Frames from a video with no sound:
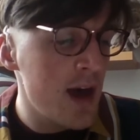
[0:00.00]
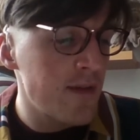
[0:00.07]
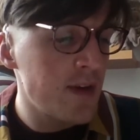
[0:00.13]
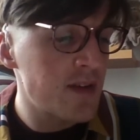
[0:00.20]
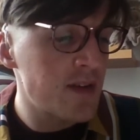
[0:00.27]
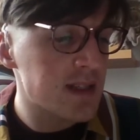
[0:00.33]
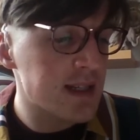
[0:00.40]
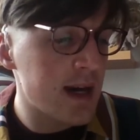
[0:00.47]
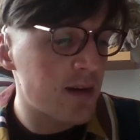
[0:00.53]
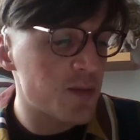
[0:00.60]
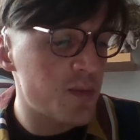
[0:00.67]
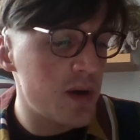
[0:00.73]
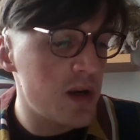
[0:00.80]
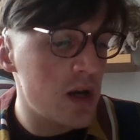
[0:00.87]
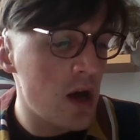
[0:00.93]
Viviscal has
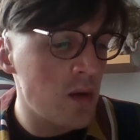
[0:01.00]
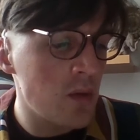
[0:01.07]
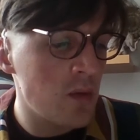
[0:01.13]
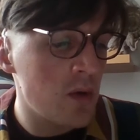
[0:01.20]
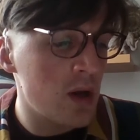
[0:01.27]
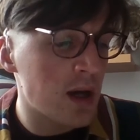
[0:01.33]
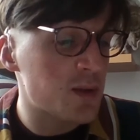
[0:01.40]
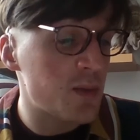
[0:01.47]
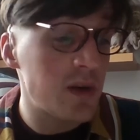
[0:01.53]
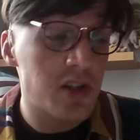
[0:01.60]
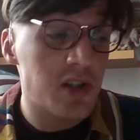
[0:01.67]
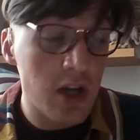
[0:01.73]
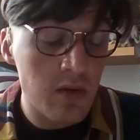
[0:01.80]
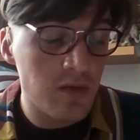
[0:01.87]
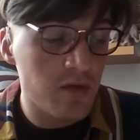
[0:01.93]
been known has been
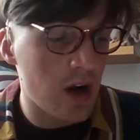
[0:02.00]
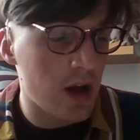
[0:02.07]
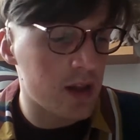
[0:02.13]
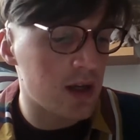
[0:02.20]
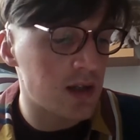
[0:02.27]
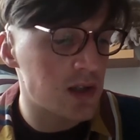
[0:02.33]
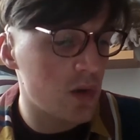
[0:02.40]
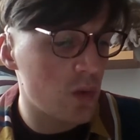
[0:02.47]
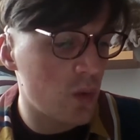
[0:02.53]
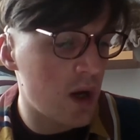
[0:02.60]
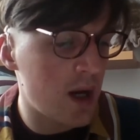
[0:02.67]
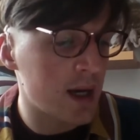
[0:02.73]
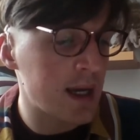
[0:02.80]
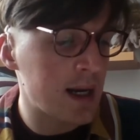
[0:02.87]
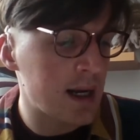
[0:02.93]
shown rather to
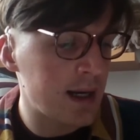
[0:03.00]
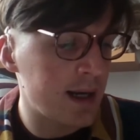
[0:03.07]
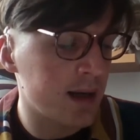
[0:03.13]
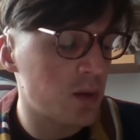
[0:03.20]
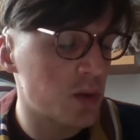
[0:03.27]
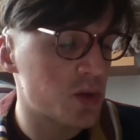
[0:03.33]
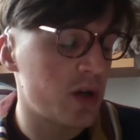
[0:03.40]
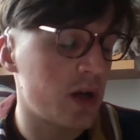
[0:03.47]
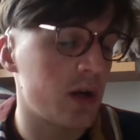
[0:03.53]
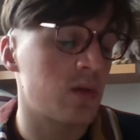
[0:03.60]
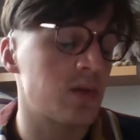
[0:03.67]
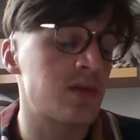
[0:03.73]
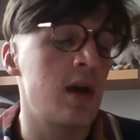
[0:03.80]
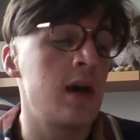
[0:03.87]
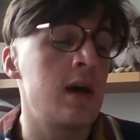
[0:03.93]
work in clinical
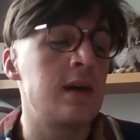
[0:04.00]
trials.